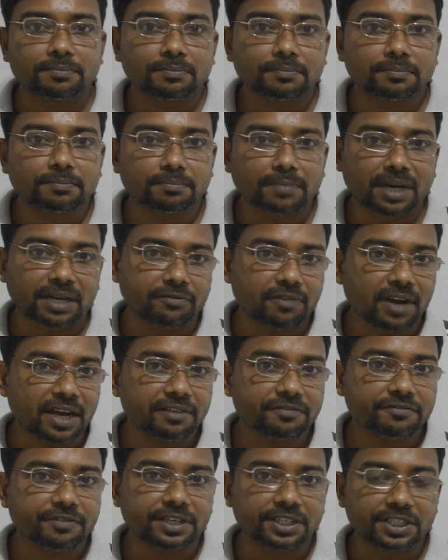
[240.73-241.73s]
My
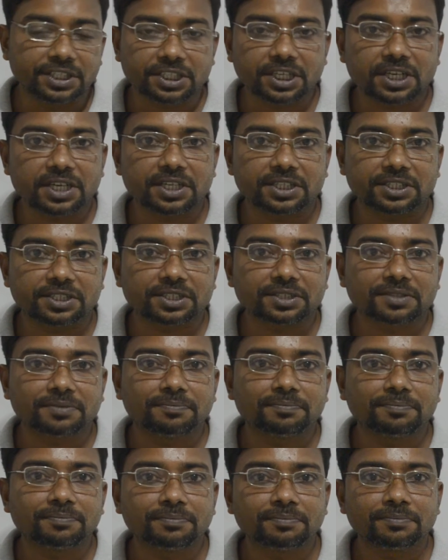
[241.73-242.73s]
wife is a nurse.
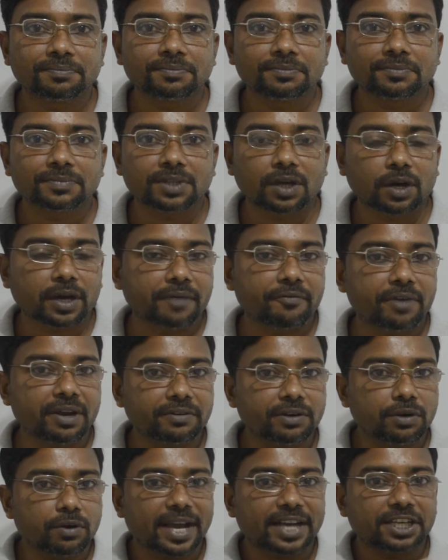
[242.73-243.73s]
Okay, when
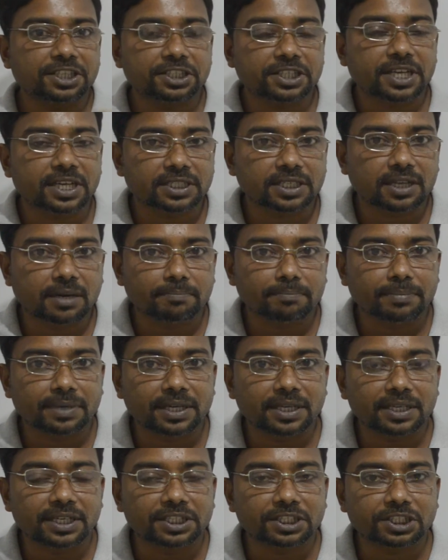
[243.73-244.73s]
we look at this example,
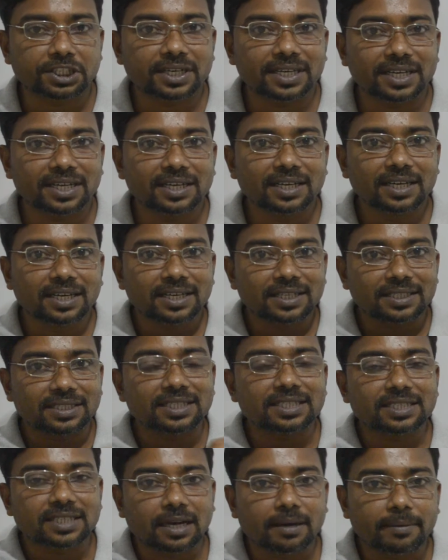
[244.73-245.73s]
it's clear
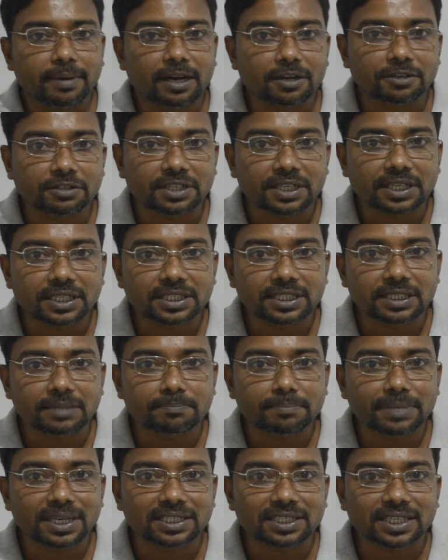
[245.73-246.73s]
this about
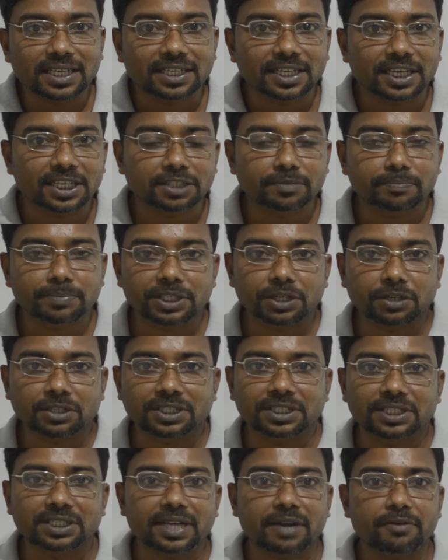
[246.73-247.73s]
simple sentence because
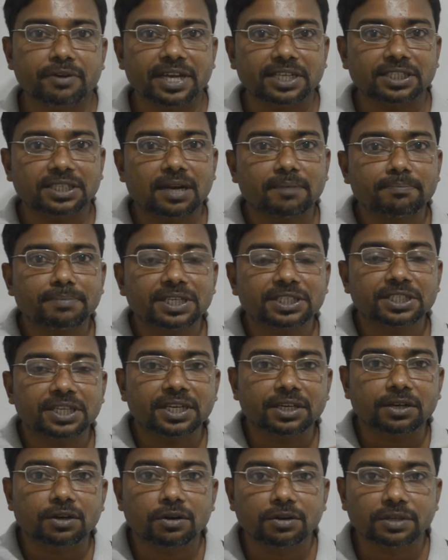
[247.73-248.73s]
these every examples
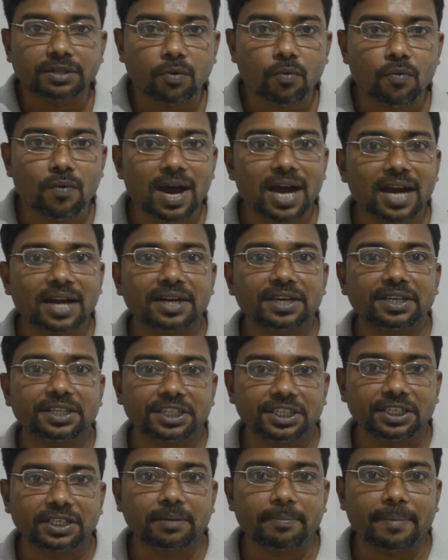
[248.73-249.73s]
include one
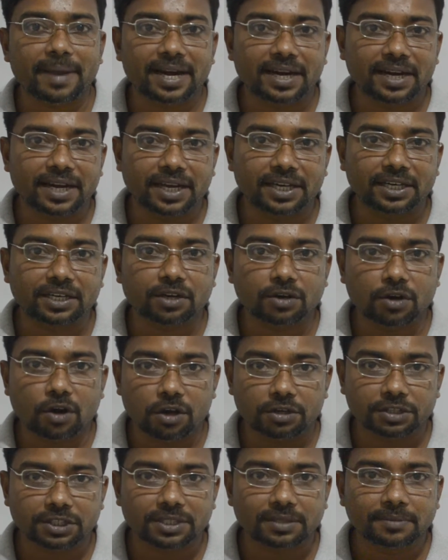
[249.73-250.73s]
independent clause.